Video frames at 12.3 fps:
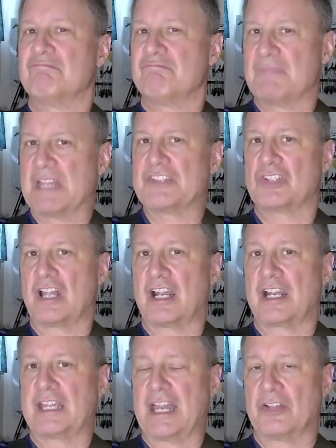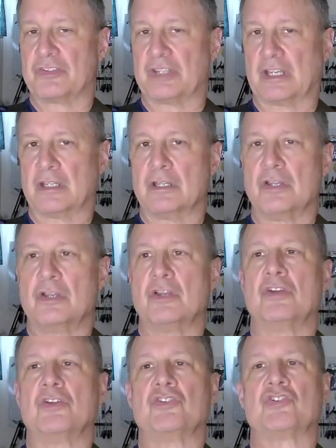That's a lot of counting.
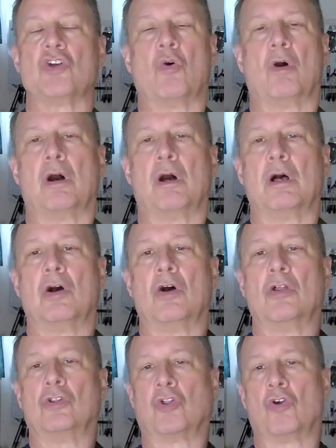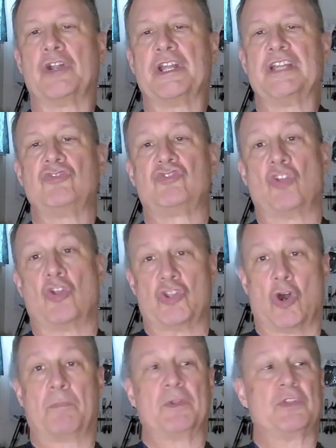So learning the
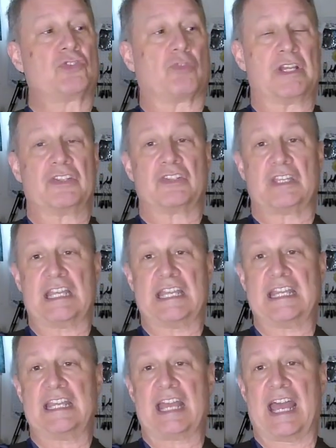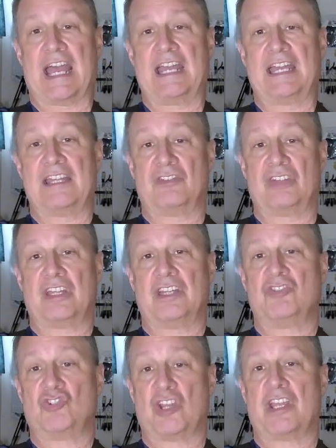open strings, E, A,
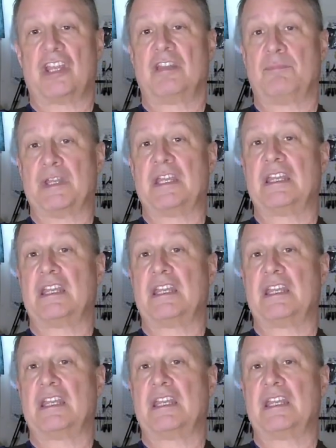D, G, B,